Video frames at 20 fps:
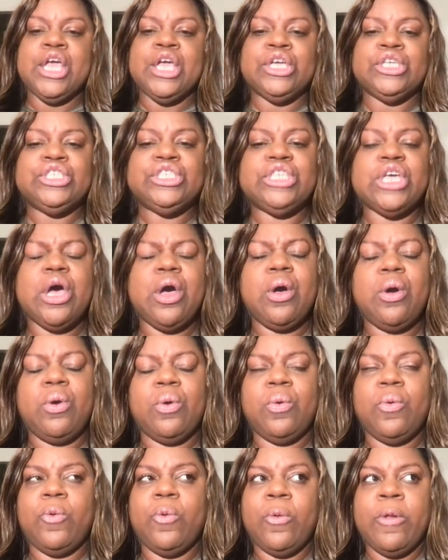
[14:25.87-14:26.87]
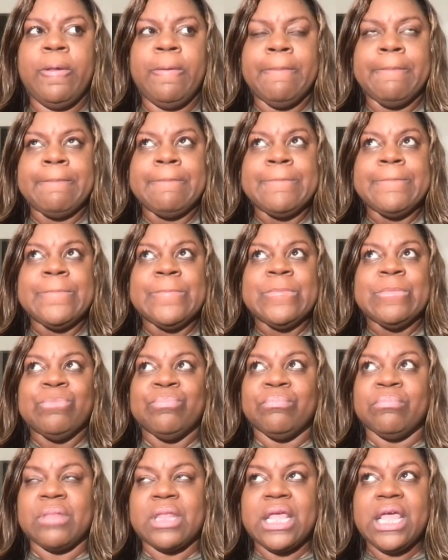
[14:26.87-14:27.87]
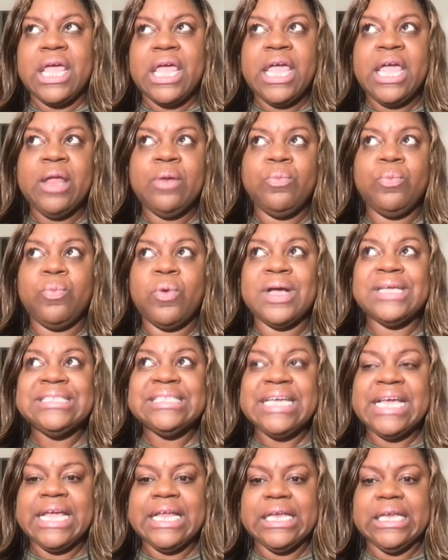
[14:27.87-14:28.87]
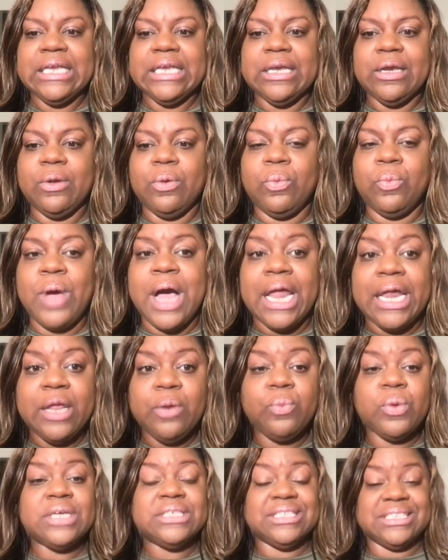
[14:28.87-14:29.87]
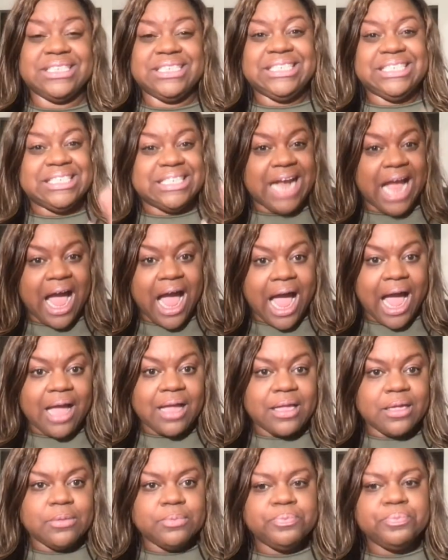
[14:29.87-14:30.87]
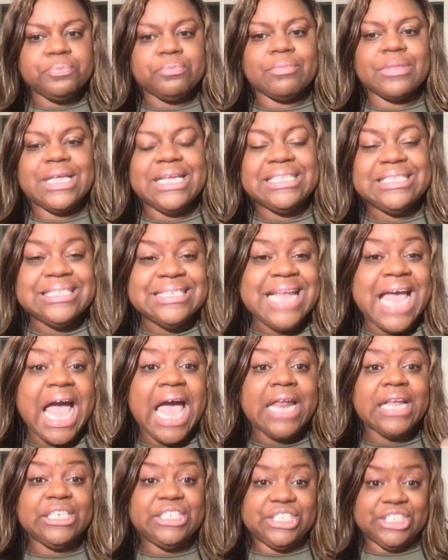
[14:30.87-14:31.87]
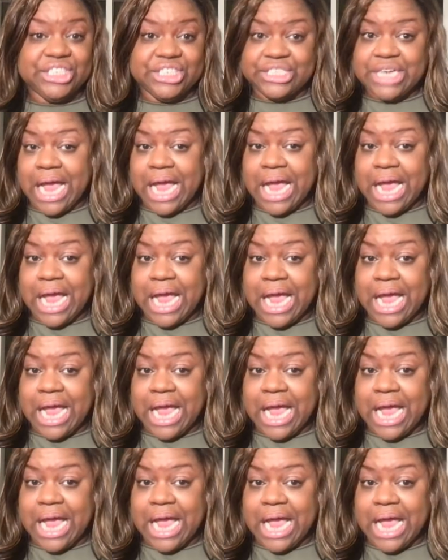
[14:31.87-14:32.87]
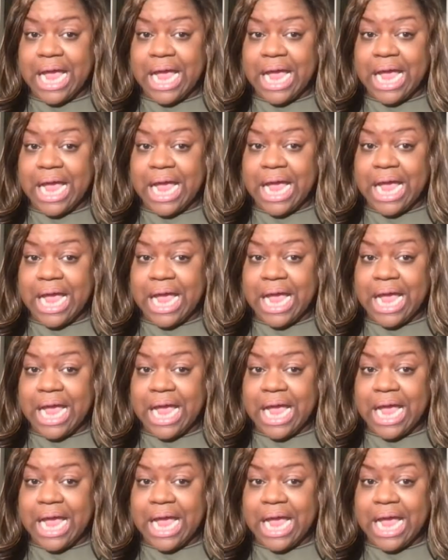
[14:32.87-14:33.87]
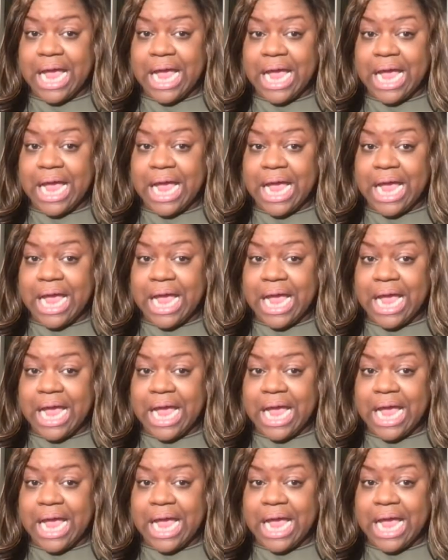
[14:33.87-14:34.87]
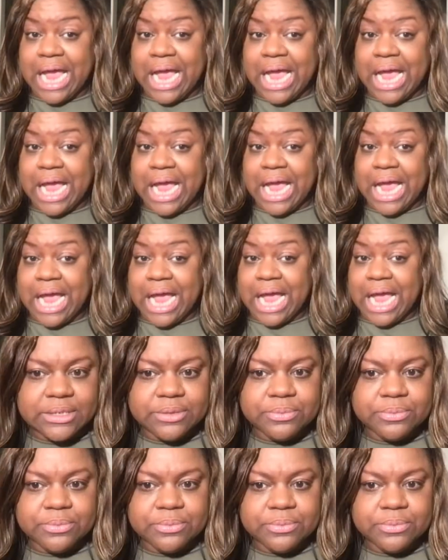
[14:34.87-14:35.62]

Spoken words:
So it wasn't, while it was a shock, it's not a shock per se, because we knew it was somebody.